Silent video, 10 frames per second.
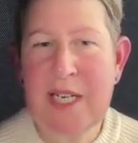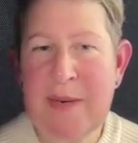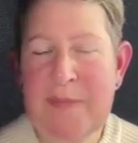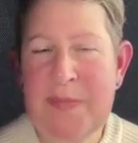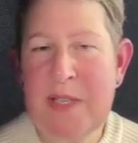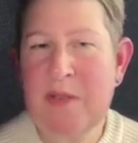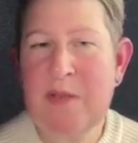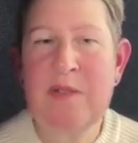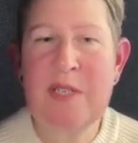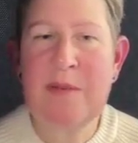And so
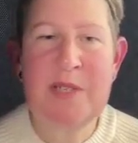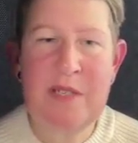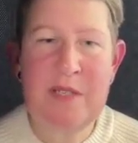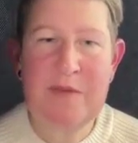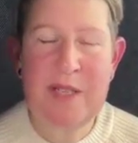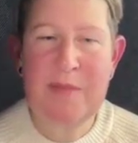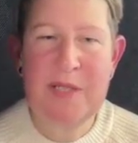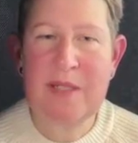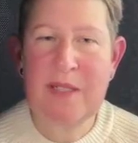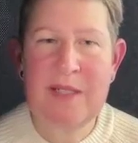there's opportunities for them
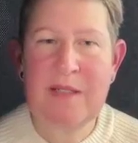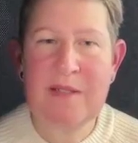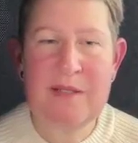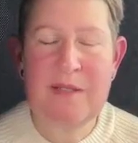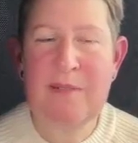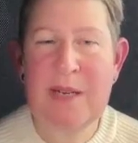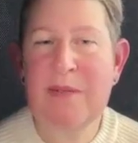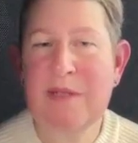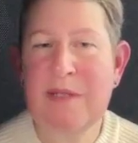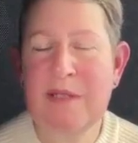to be
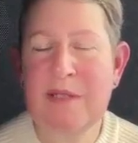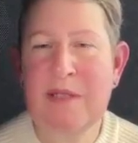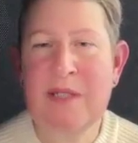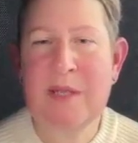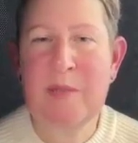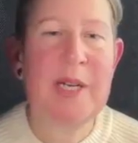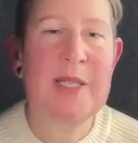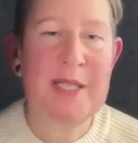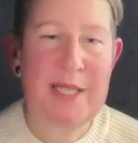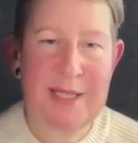able to
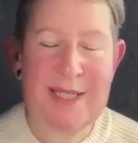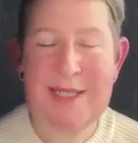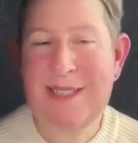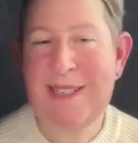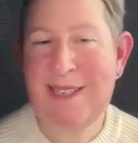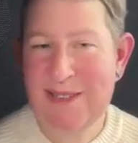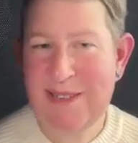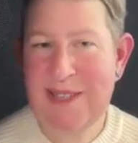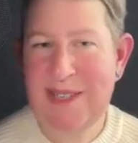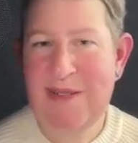process it here
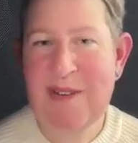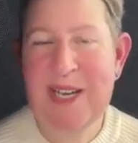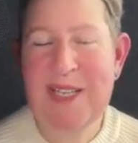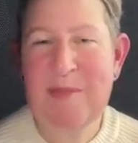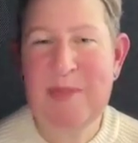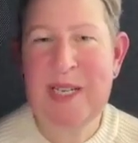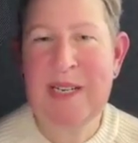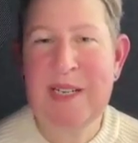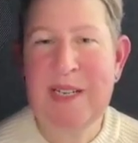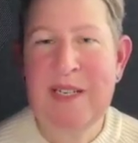in the US. But,
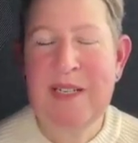